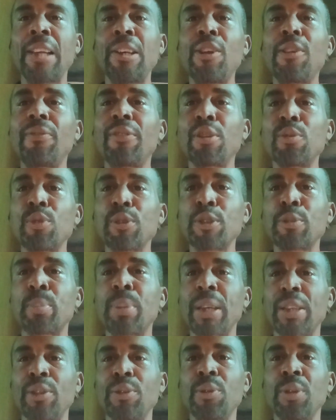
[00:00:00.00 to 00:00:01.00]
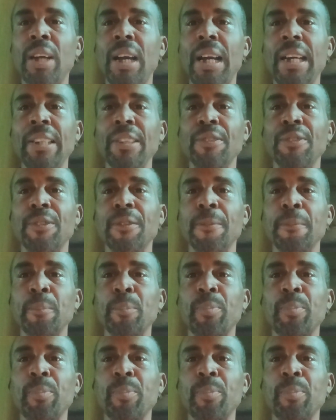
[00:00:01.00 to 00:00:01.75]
love and respect you guys.